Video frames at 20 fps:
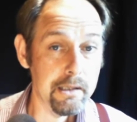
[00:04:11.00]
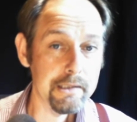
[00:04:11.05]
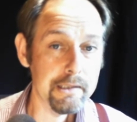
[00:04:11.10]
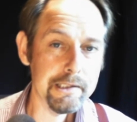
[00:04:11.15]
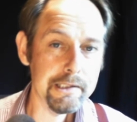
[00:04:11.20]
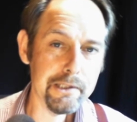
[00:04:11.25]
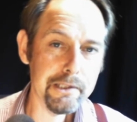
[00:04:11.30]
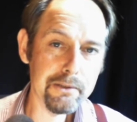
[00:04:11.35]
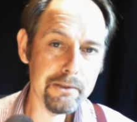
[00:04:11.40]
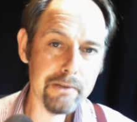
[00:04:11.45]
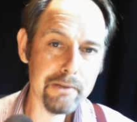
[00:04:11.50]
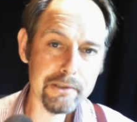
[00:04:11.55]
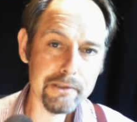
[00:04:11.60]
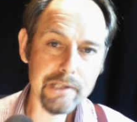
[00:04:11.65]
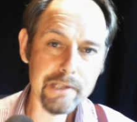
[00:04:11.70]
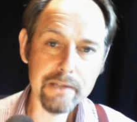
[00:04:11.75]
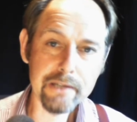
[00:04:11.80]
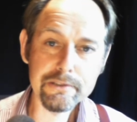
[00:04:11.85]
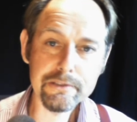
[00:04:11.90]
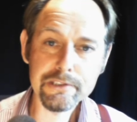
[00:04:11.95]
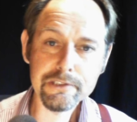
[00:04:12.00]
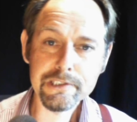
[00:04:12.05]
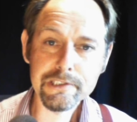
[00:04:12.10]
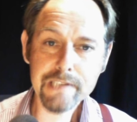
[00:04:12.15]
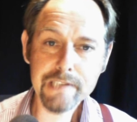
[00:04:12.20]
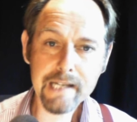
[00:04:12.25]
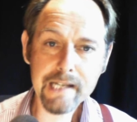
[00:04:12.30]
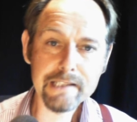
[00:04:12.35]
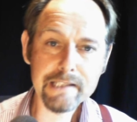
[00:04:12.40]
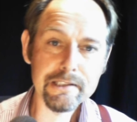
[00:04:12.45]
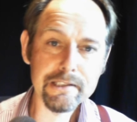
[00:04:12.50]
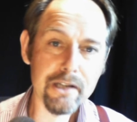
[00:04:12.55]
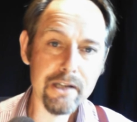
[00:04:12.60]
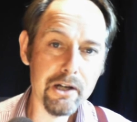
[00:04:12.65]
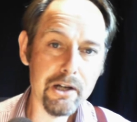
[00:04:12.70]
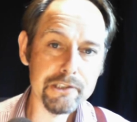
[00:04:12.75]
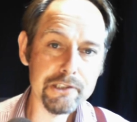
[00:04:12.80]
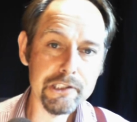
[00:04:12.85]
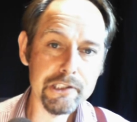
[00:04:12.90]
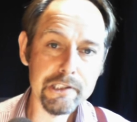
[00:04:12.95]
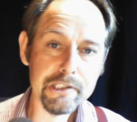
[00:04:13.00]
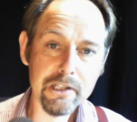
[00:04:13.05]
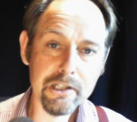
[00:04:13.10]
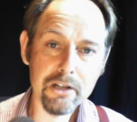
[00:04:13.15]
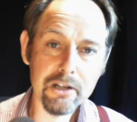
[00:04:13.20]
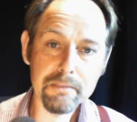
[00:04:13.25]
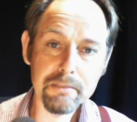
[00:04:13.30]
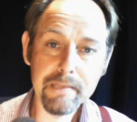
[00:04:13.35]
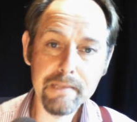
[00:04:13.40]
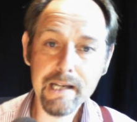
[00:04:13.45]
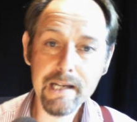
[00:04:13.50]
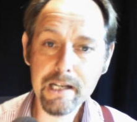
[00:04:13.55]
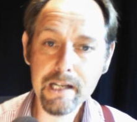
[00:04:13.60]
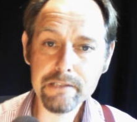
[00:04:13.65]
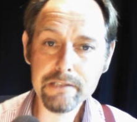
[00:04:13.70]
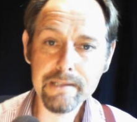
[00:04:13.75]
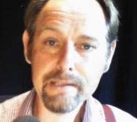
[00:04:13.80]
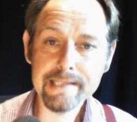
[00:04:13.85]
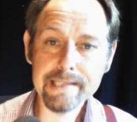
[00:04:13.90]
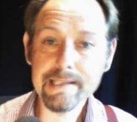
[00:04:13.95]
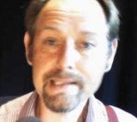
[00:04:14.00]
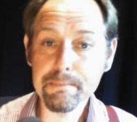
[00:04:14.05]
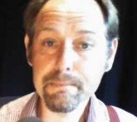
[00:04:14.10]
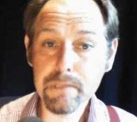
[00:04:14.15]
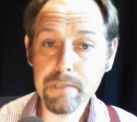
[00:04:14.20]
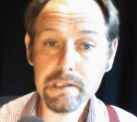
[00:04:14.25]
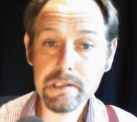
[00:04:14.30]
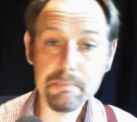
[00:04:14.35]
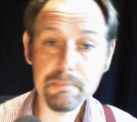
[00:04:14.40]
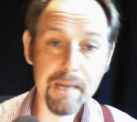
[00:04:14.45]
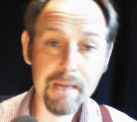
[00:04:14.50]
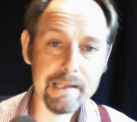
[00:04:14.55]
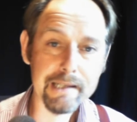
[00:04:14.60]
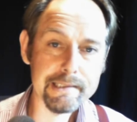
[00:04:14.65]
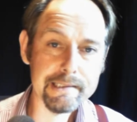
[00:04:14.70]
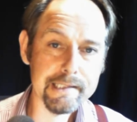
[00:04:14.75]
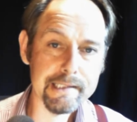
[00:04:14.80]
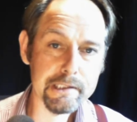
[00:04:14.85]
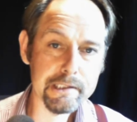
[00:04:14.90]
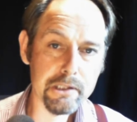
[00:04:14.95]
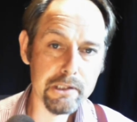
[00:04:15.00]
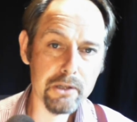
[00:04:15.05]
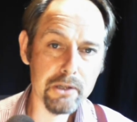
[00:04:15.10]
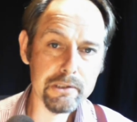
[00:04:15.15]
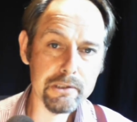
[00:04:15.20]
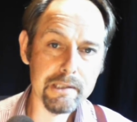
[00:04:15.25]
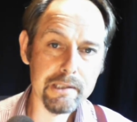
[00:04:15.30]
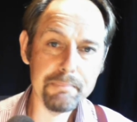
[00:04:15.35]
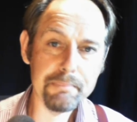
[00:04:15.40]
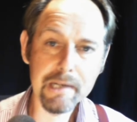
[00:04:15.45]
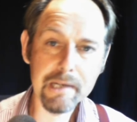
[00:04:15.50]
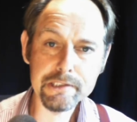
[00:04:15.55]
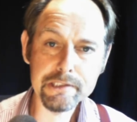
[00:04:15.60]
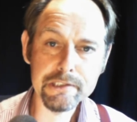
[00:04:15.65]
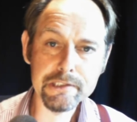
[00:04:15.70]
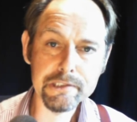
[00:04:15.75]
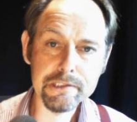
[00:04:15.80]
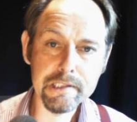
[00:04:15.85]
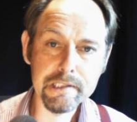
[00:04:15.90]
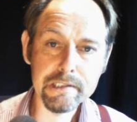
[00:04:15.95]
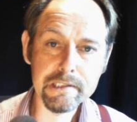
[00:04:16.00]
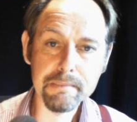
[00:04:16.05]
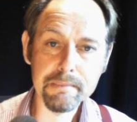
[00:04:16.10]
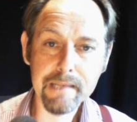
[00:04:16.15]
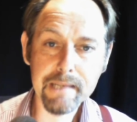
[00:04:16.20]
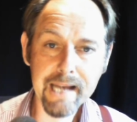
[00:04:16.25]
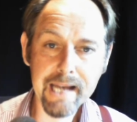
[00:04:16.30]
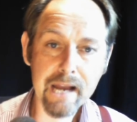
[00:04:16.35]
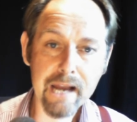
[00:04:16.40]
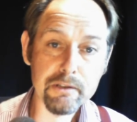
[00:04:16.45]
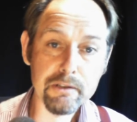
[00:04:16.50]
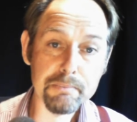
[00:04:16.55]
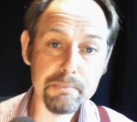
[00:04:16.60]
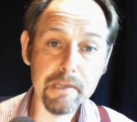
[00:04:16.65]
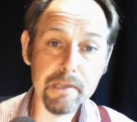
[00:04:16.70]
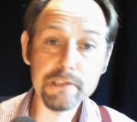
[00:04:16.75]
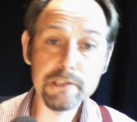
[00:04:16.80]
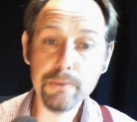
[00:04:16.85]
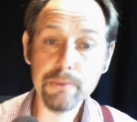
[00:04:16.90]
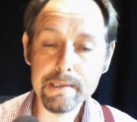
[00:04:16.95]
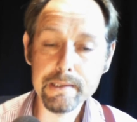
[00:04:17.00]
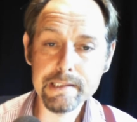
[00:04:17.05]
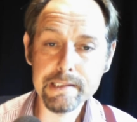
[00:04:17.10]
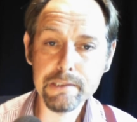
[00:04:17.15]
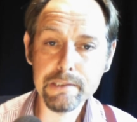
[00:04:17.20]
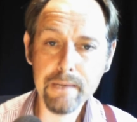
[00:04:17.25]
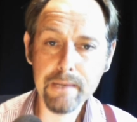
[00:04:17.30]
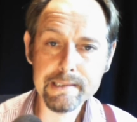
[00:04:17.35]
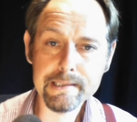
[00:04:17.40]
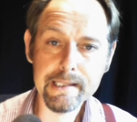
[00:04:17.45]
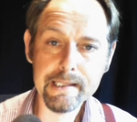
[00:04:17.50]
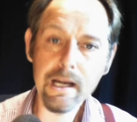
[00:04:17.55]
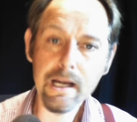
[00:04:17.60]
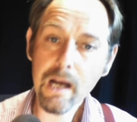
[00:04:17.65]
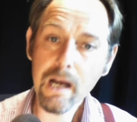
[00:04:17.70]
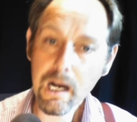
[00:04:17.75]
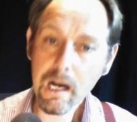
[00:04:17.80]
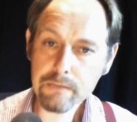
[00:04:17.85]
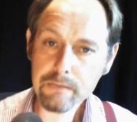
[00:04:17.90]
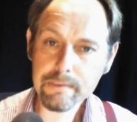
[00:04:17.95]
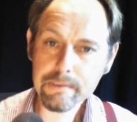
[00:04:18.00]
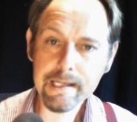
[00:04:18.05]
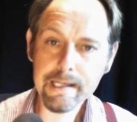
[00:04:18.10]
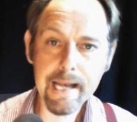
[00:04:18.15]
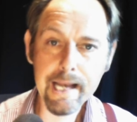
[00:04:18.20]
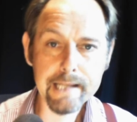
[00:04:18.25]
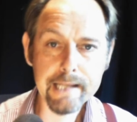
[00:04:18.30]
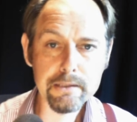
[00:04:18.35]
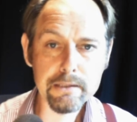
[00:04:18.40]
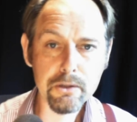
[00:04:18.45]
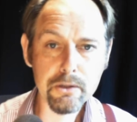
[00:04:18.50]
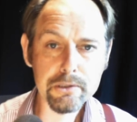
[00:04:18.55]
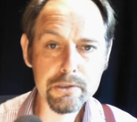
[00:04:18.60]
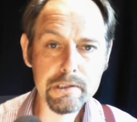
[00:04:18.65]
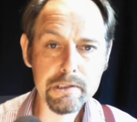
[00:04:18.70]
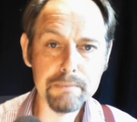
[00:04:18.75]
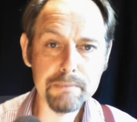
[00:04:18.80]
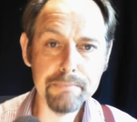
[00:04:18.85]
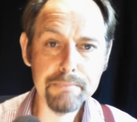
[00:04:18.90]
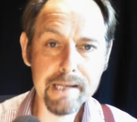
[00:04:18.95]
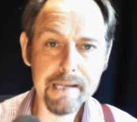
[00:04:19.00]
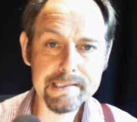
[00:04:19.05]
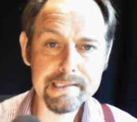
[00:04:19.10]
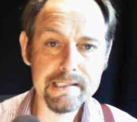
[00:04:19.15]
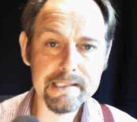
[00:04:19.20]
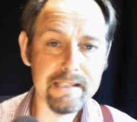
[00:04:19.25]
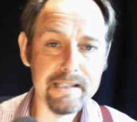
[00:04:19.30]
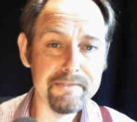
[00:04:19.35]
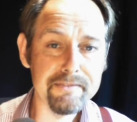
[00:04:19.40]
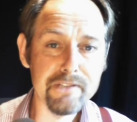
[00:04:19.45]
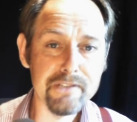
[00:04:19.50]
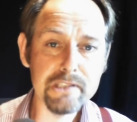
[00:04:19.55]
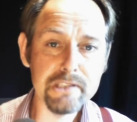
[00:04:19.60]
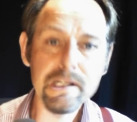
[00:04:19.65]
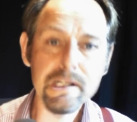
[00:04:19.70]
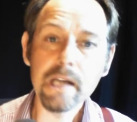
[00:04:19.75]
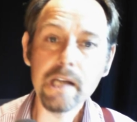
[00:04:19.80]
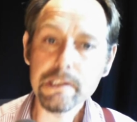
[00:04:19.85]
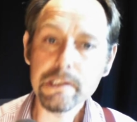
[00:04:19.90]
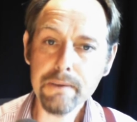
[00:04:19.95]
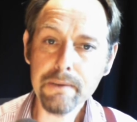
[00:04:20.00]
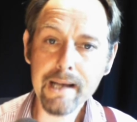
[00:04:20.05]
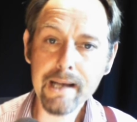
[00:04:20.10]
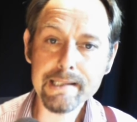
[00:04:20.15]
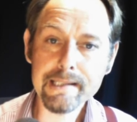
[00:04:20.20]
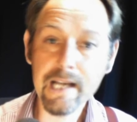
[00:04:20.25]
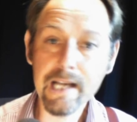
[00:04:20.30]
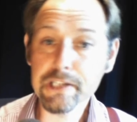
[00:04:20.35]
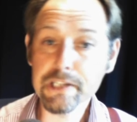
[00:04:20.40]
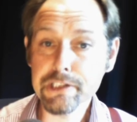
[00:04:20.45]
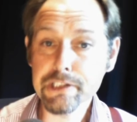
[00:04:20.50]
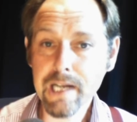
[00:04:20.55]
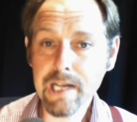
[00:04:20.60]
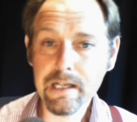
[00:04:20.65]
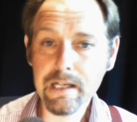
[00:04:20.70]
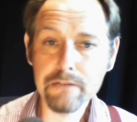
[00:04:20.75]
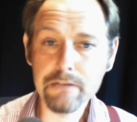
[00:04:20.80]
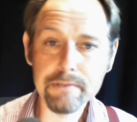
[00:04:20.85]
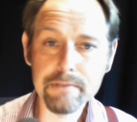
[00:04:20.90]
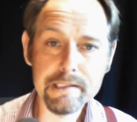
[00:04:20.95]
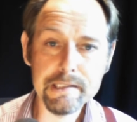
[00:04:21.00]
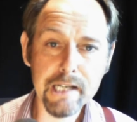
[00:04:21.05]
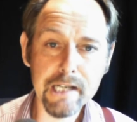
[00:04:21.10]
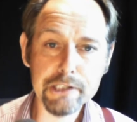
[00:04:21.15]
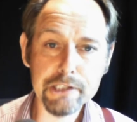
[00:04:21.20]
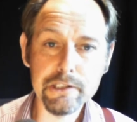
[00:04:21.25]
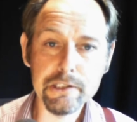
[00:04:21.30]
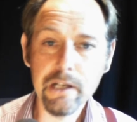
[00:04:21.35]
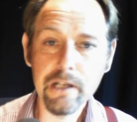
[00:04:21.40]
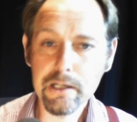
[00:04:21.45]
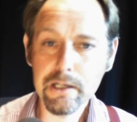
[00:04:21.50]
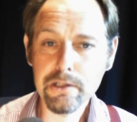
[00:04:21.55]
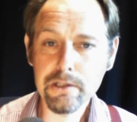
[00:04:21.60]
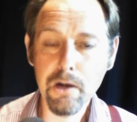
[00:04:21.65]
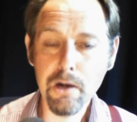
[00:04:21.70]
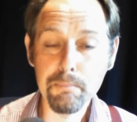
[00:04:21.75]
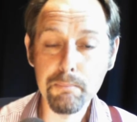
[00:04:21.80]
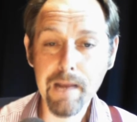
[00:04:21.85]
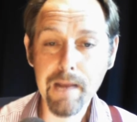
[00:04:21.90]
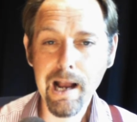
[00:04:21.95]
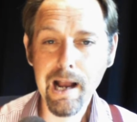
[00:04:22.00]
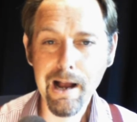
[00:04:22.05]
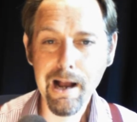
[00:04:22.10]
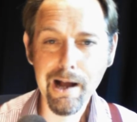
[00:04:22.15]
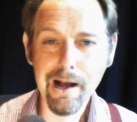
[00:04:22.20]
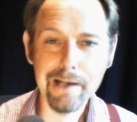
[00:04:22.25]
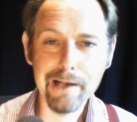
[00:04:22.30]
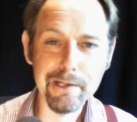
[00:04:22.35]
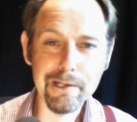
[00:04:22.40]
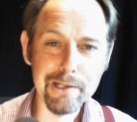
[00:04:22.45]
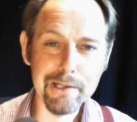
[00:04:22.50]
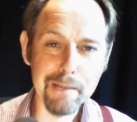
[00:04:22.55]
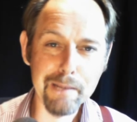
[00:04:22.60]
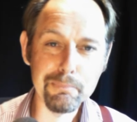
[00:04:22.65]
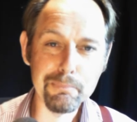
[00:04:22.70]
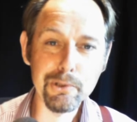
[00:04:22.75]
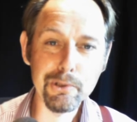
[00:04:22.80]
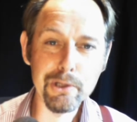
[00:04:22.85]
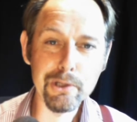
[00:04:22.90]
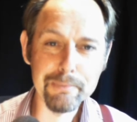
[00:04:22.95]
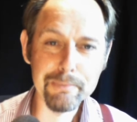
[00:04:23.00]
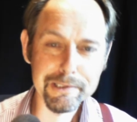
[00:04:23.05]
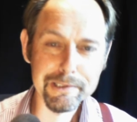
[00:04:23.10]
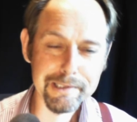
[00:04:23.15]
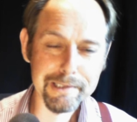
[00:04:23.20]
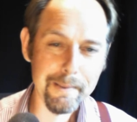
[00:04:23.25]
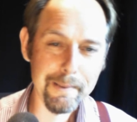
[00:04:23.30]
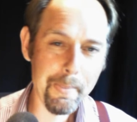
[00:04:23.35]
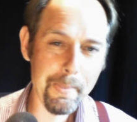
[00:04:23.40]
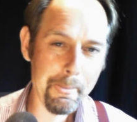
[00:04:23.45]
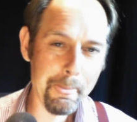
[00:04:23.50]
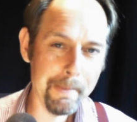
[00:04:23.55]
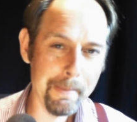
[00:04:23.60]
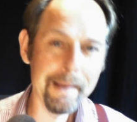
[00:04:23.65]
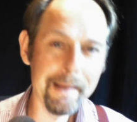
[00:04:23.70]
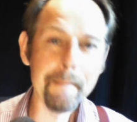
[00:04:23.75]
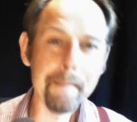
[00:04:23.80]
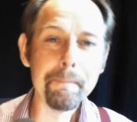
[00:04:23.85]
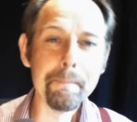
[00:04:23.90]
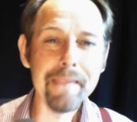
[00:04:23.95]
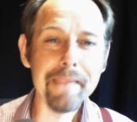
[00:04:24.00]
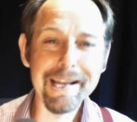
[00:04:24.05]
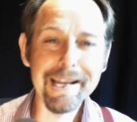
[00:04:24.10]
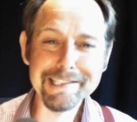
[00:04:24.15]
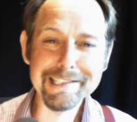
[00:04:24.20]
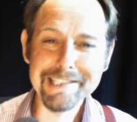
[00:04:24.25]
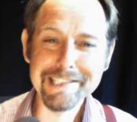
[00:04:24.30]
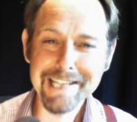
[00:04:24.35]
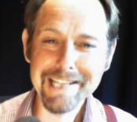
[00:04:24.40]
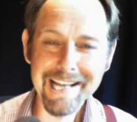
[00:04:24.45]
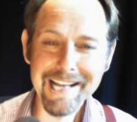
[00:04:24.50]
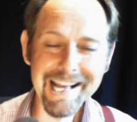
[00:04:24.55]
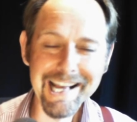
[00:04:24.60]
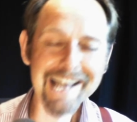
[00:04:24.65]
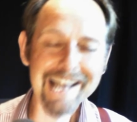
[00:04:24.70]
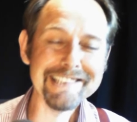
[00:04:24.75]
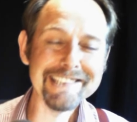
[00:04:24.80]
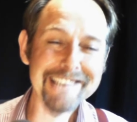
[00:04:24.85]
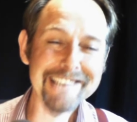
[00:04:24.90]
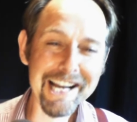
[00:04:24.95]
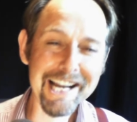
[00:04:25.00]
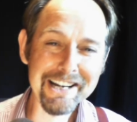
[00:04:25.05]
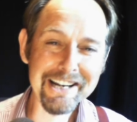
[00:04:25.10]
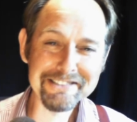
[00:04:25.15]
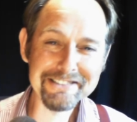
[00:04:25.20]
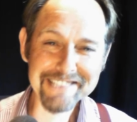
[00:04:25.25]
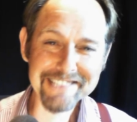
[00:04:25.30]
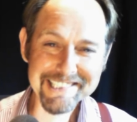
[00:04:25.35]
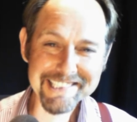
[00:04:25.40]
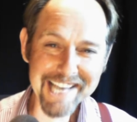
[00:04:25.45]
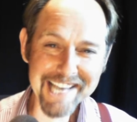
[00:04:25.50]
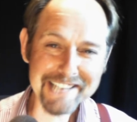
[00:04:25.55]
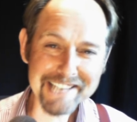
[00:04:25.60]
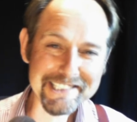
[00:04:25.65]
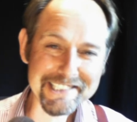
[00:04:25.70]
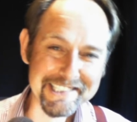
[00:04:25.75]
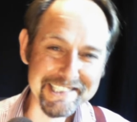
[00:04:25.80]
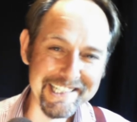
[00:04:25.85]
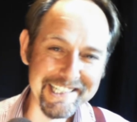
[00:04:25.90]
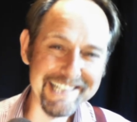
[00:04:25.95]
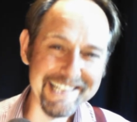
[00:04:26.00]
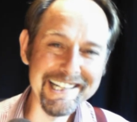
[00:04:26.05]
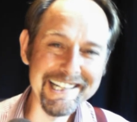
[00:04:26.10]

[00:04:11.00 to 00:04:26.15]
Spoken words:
The Eurozone's second largest economy agrees it must balance its costly pension system accounts by 2020 and regain lost competitiveness to exit a shallow recession and combat high unemployment. A shallow recession.